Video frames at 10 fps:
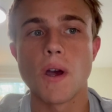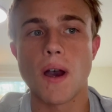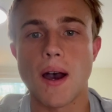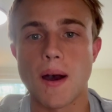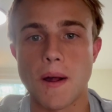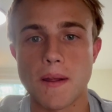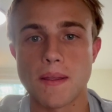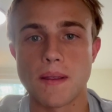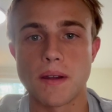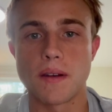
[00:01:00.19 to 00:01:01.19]

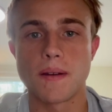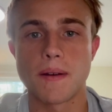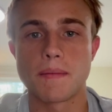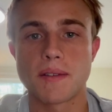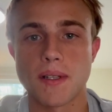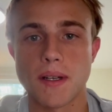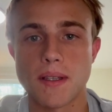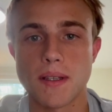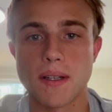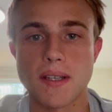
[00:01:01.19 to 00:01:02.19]
In the
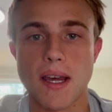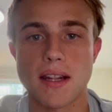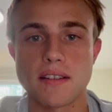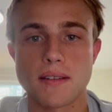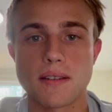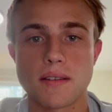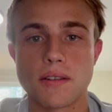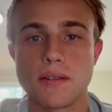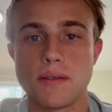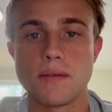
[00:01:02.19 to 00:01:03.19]
study attached
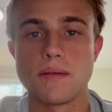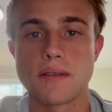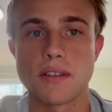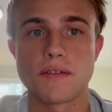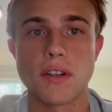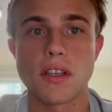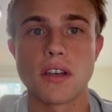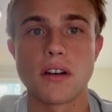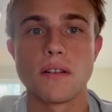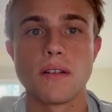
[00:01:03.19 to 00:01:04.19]
to this
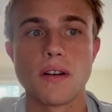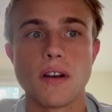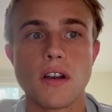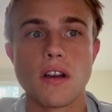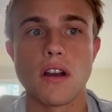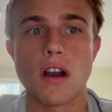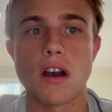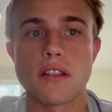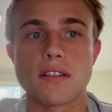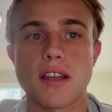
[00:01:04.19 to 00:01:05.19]
video,
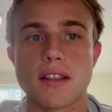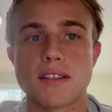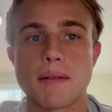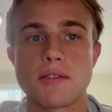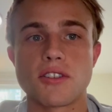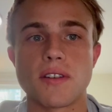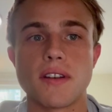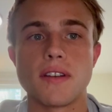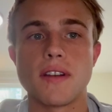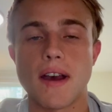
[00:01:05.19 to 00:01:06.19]
the test
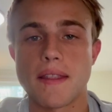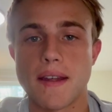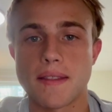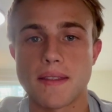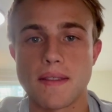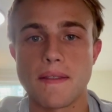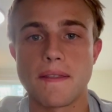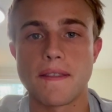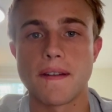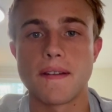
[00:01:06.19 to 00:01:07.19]
demonstrated
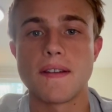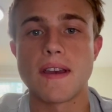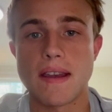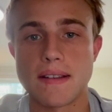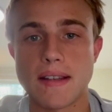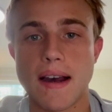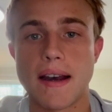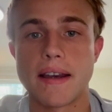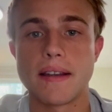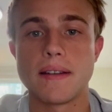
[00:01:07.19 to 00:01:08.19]
that is
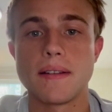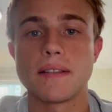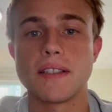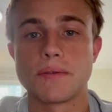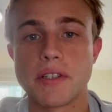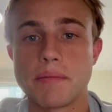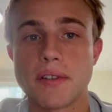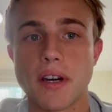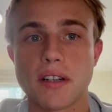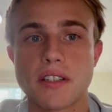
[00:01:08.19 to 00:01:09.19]
highly
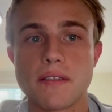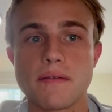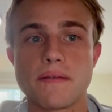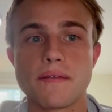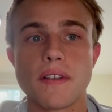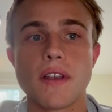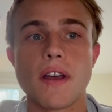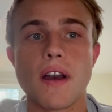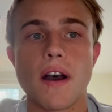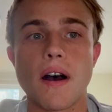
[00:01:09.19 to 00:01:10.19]
reproductive
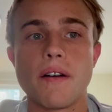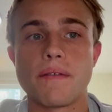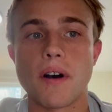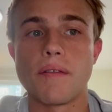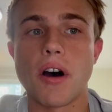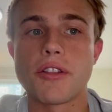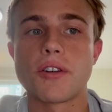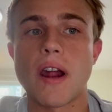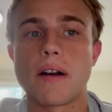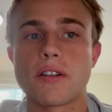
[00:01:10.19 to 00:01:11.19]
of
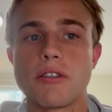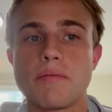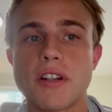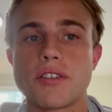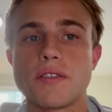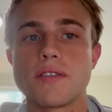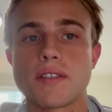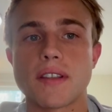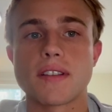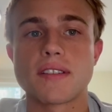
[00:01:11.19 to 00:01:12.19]
other outcome measures
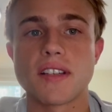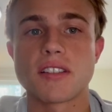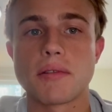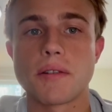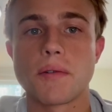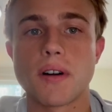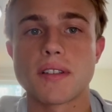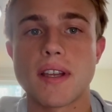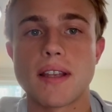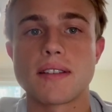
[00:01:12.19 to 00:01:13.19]
like the 6-minute walk
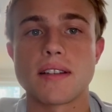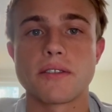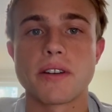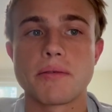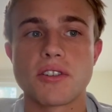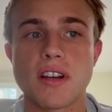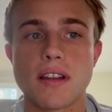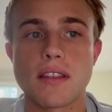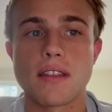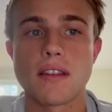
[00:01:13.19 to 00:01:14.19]
test and grip
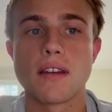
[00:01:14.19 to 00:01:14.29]
strength,